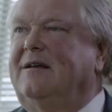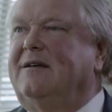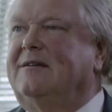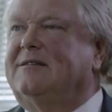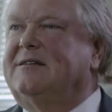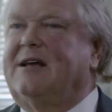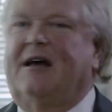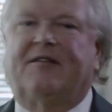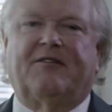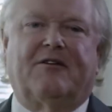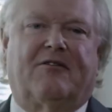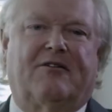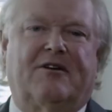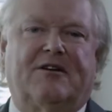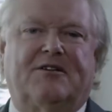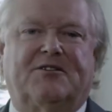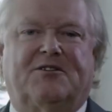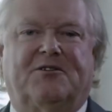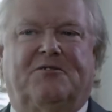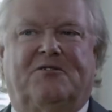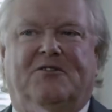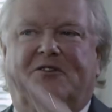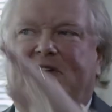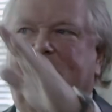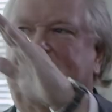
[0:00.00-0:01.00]
South Korea's
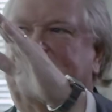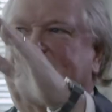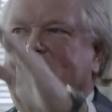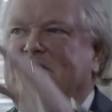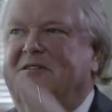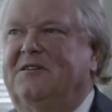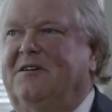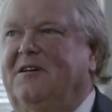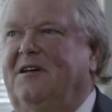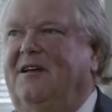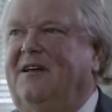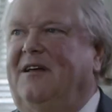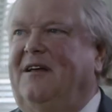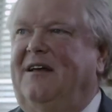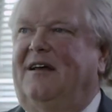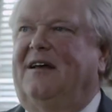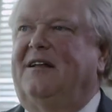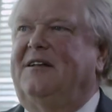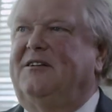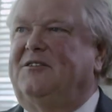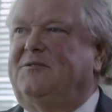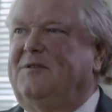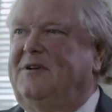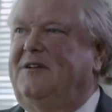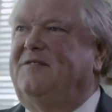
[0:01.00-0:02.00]
doing this, and
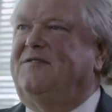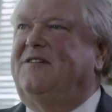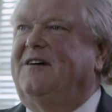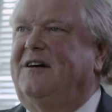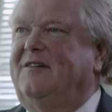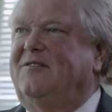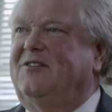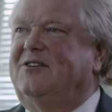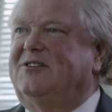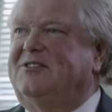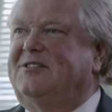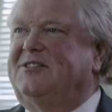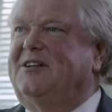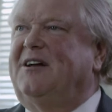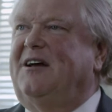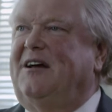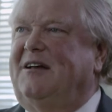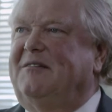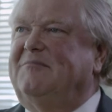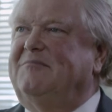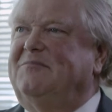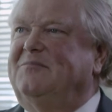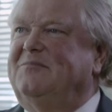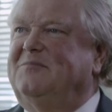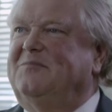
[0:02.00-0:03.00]
in 25 years'
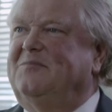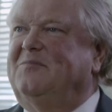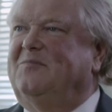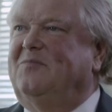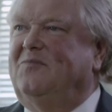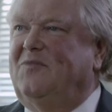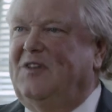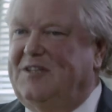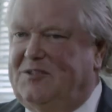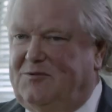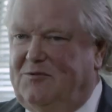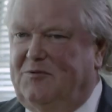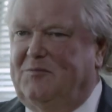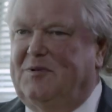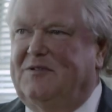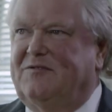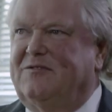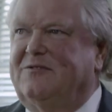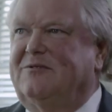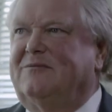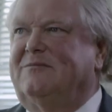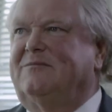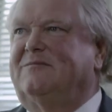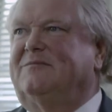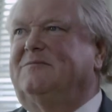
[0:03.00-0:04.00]
time, this will be
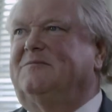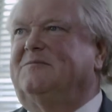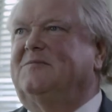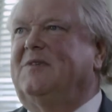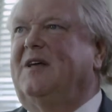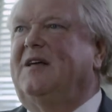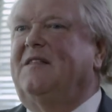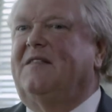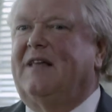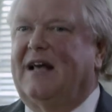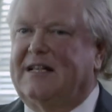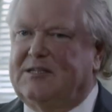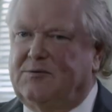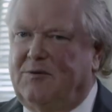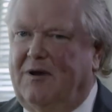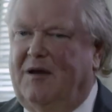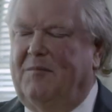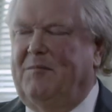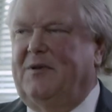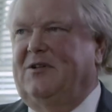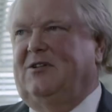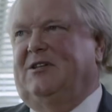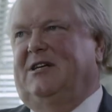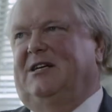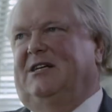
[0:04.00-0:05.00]
full. That's why I'm
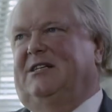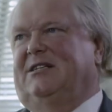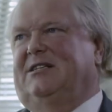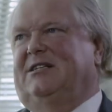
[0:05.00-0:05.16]
building it